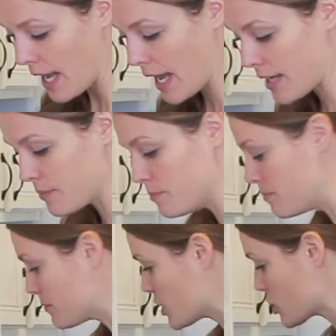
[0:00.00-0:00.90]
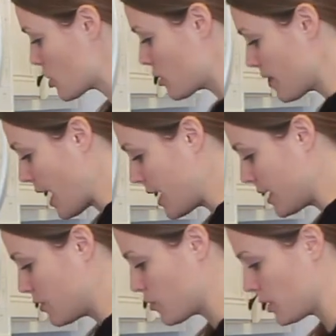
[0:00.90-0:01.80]
and stir that
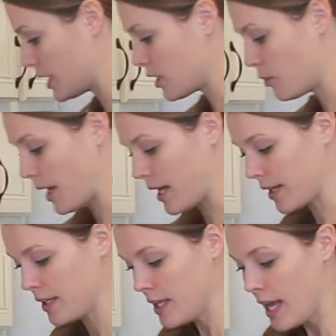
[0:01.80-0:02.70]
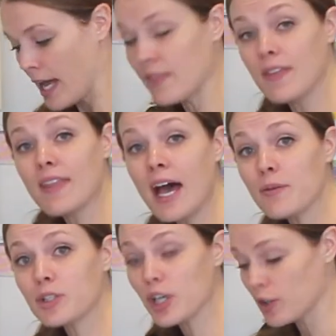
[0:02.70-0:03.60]
in really quick. And then
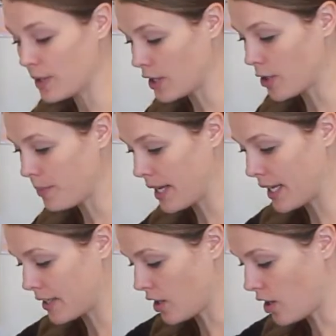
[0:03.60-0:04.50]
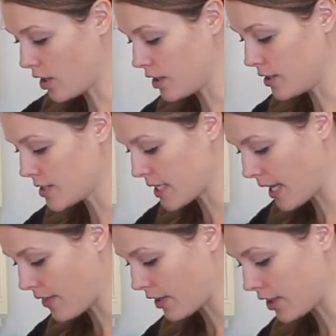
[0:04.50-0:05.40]
that will go in our pan all
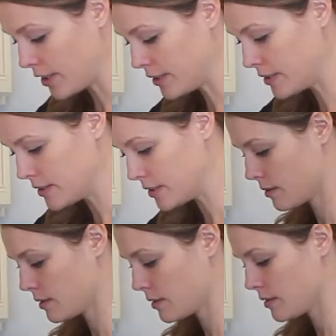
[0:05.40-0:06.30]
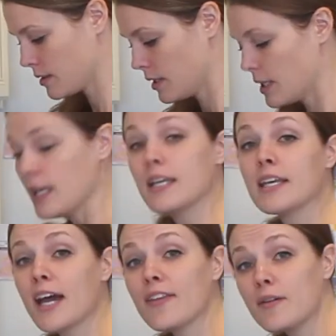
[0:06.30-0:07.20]
together.
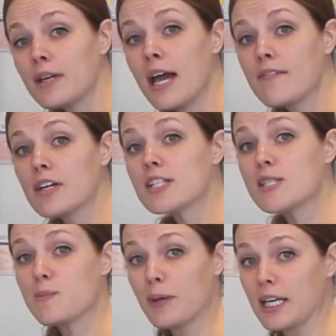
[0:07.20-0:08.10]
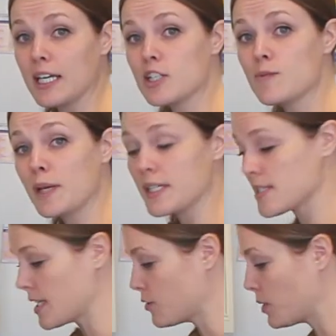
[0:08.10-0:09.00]
Now that we have our spinach
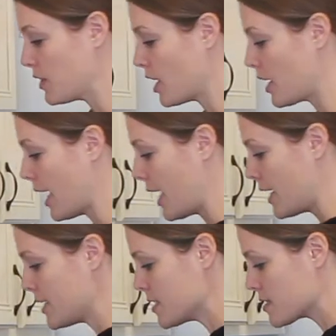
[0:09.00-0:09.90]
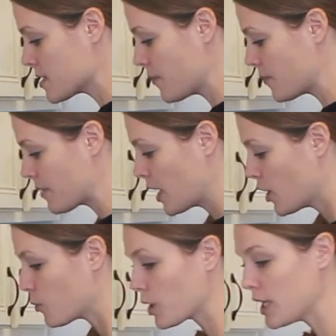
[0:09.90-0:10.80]
mixed in with our eggs,
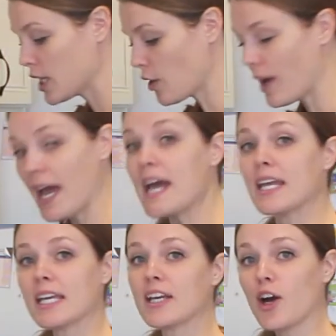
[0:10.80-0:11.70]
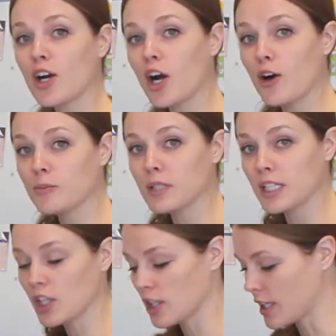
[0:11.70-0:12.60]
we're going to go ahead and get our
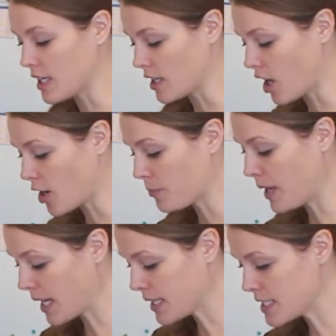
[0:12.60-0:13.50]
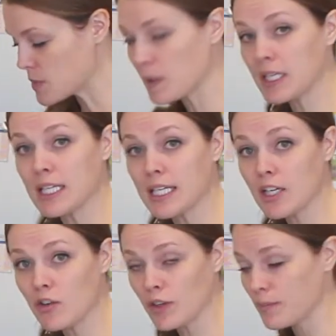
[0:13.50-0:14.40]
omelet cooking. Our pan has been
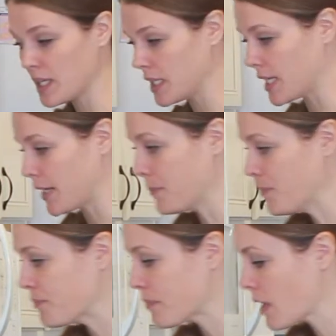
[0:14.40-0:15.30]
heating over medium.